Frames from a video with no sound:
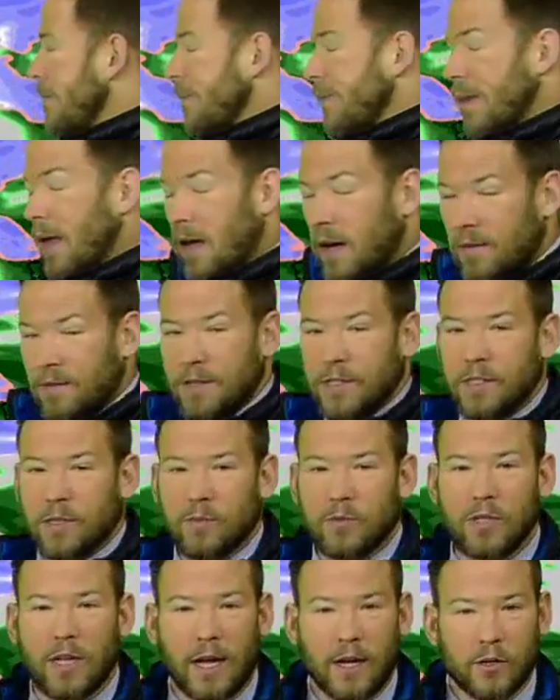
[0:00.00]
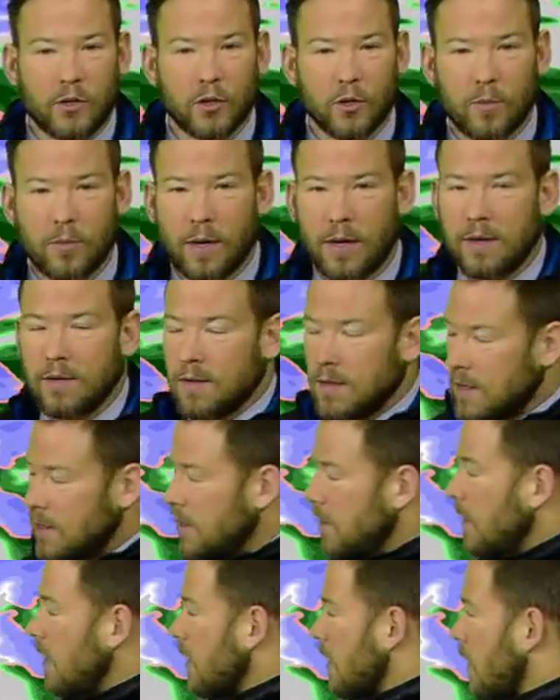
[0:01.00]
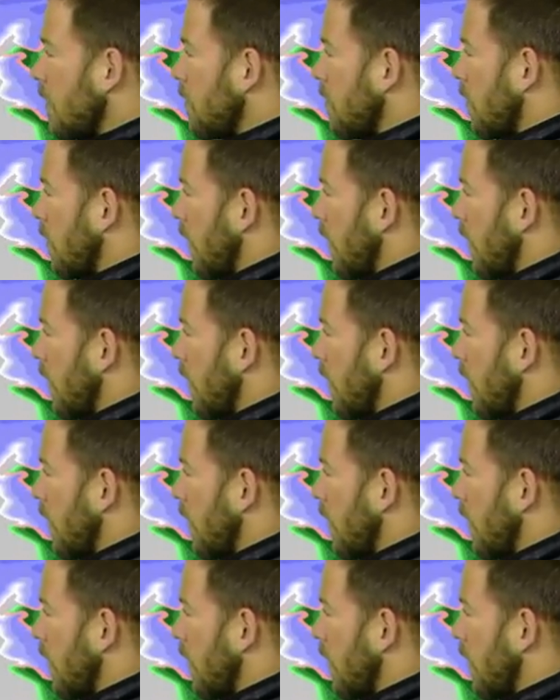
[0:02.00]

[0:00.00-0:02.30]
None of it substantial, but a couple